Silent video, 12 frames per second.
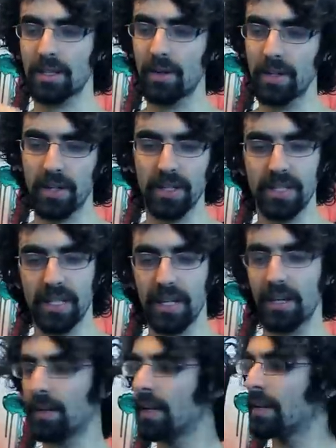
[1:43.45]
So you could
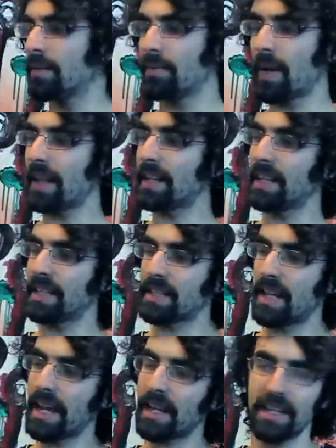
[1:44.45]
see a melody,
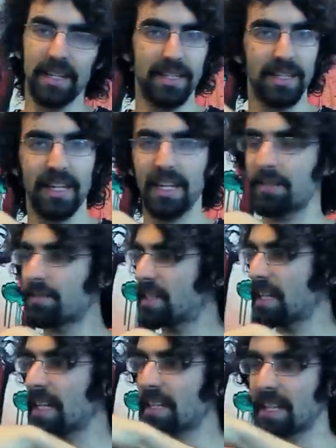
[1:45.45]
it's like in the key of
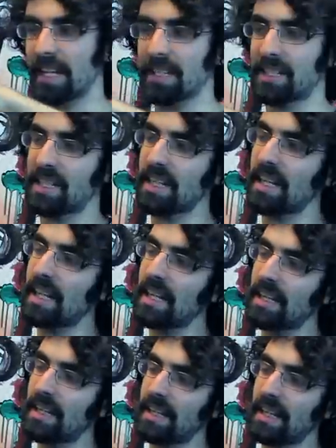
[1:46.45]
C, it's like
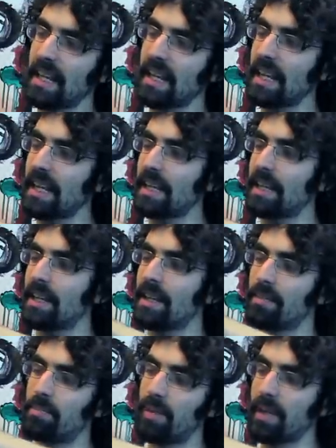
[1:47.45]
C, E,
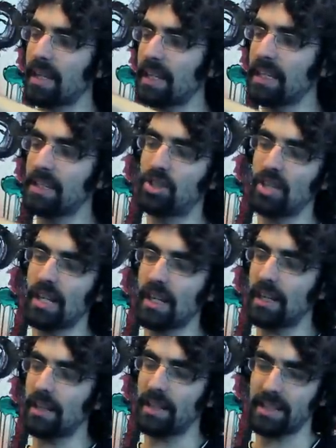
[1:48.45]
B,
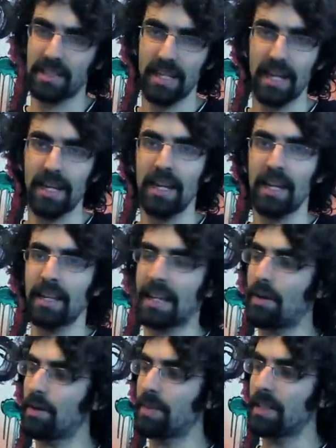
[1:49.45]
G, let's say.
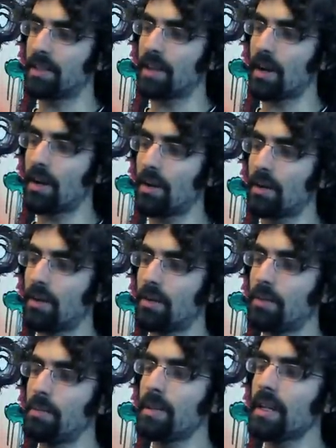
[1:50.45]
That would be
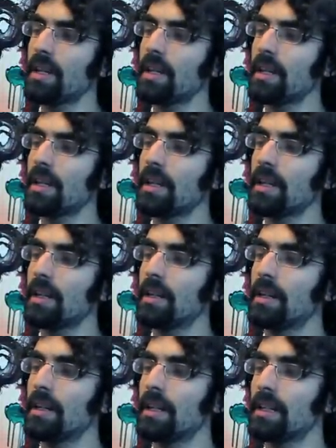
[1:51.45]
Do,
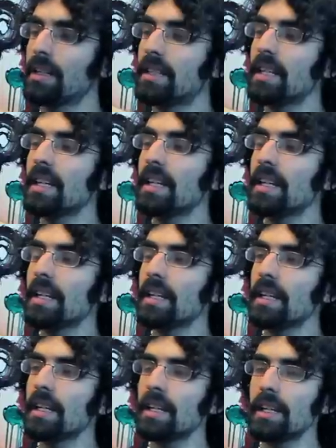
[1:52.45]
Mi,
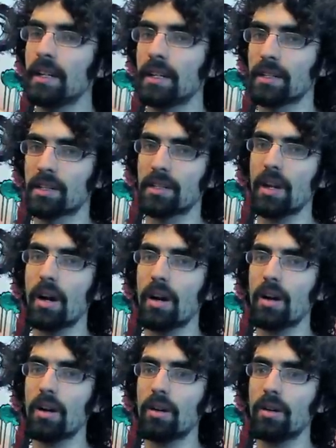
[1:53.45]
Ti,
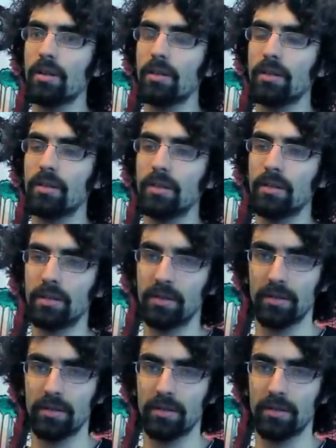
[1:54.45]
So.